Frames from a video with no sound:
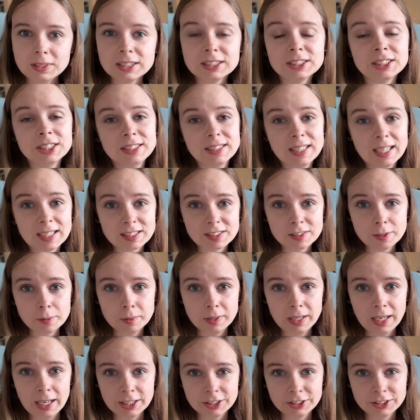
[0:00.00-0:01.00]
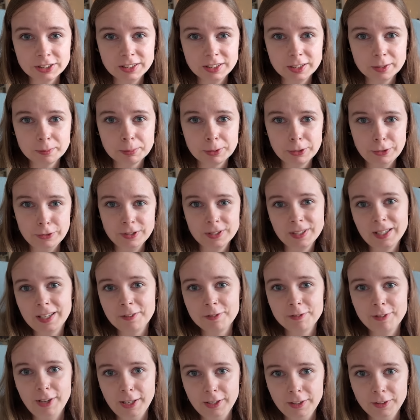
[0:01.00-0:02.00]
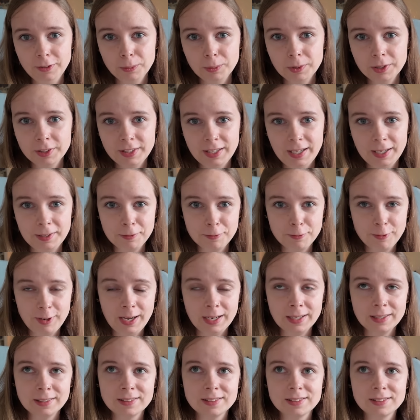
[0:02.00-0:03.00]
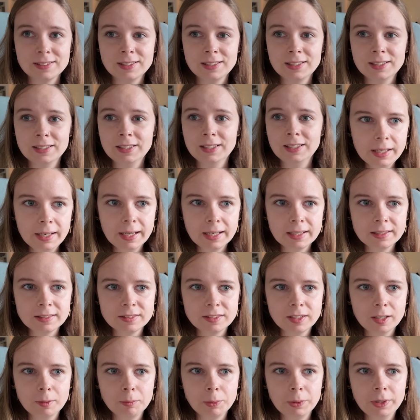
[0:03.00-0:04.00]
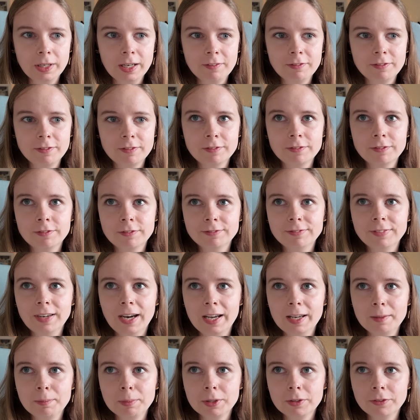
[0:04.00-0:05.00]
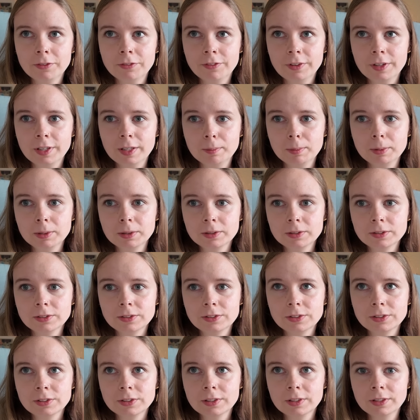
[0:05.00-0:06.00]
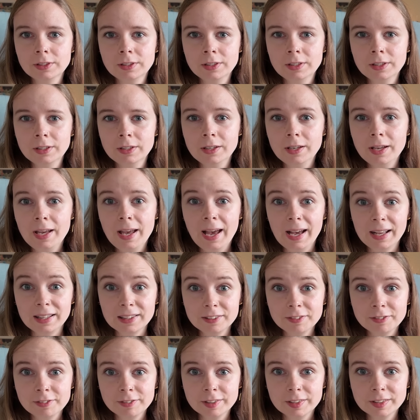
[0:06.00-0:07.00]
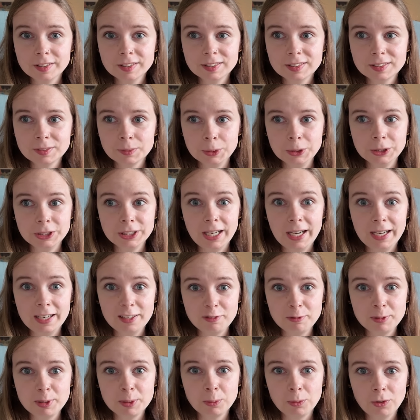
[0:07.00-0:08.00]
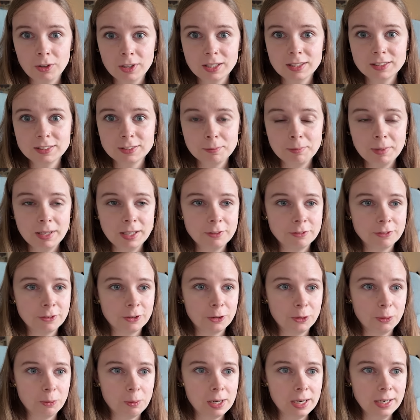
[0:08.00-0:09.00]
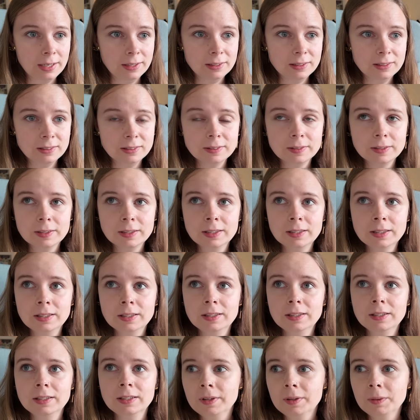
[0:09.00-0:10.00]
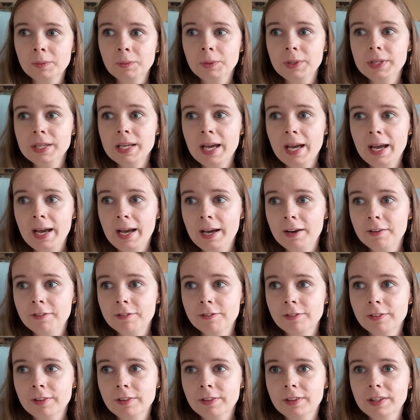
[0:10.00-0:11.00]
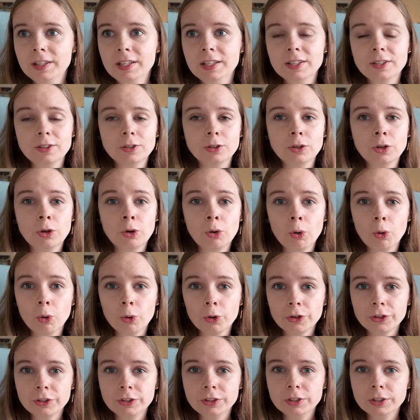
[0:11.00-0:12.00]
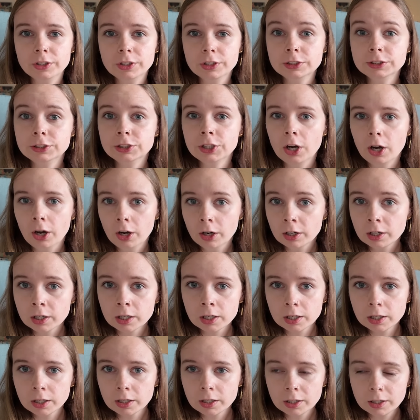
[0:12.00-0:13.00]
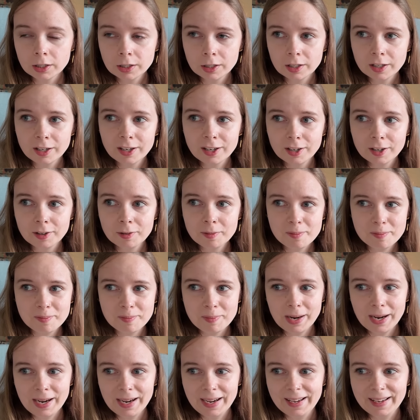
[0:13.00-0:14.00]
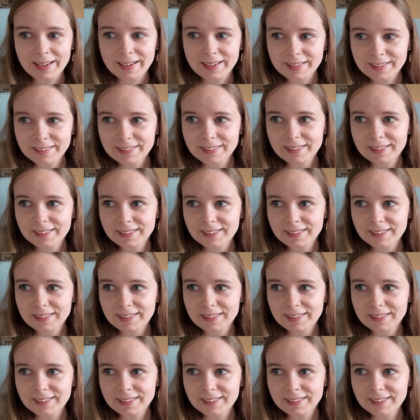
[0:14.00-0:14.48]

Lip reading: She's actually the person I vended with at Facts. Next up we have Fiber Fables Elephants, which I've been wanting to make for a while. We have the Corn Dog by